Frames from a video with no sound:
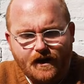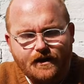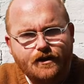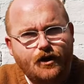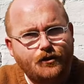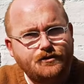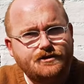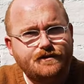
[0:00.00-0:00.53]

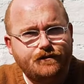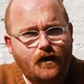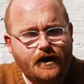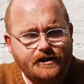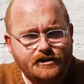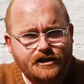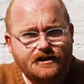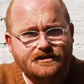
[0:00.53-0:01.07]
goes to
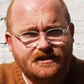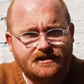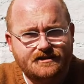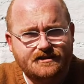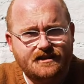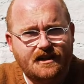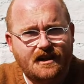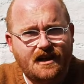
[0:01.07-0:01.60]
find
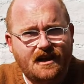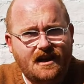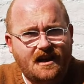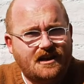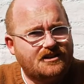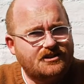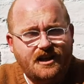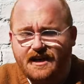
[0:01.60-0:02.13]
Jesus,
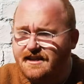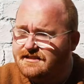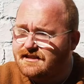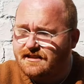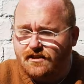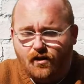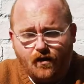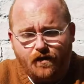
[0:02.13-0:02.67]
he's
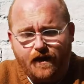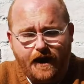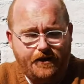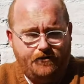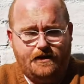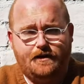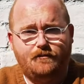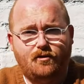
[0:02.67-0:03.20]
not there
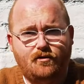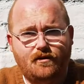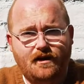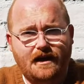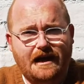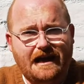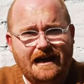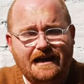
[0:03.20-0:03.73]
anymore.
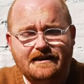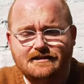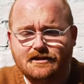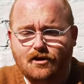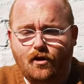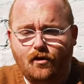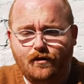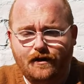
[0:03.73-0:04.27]
He's
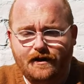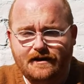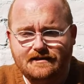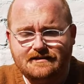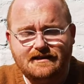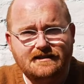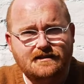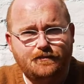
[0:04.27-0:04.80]
gone. He's
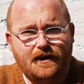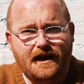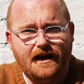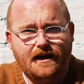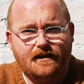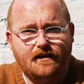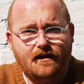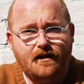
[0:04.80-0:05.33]

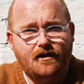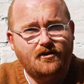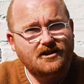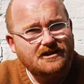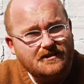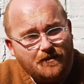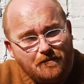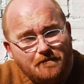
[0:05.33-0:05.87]
disappeared. Which
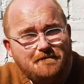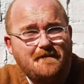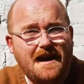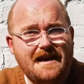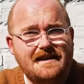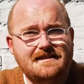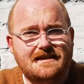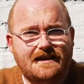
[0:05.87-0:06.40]
is
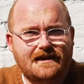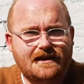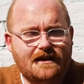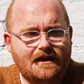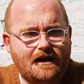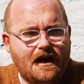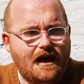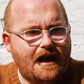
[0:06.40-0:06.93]
amazing.
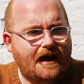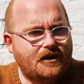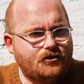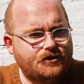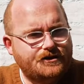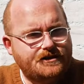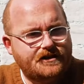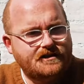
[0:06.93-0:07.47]
And
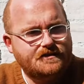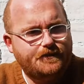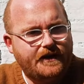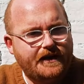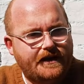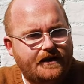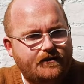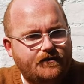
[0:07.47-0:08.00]
Christians
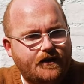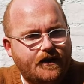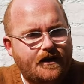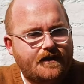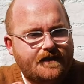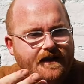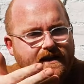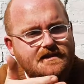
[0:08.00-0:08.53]
believe
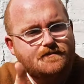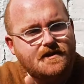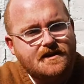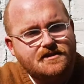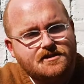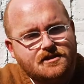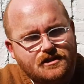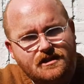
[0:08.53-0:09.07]
that's
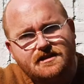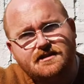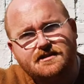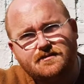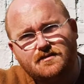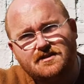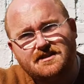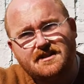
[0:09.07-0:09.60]
because
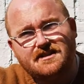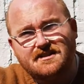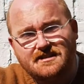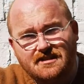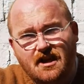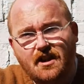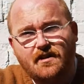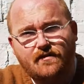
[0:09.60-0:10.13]
Jesus was the
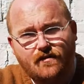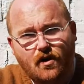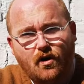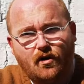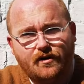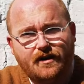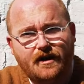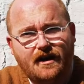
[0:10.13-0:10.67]
Son of
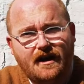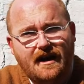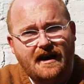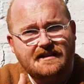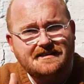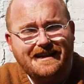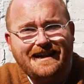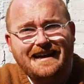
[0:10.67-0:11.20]
God.
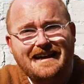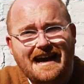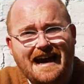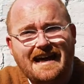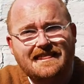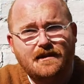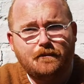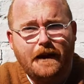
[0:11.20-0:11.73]
So he
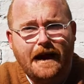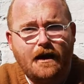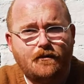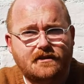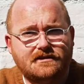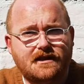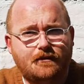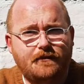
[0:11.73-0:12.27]
had the
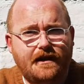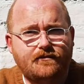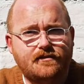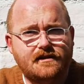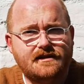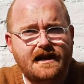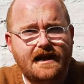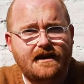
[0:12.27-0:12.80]
power to come back from
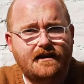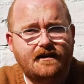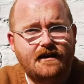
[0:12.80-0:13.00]
the dead.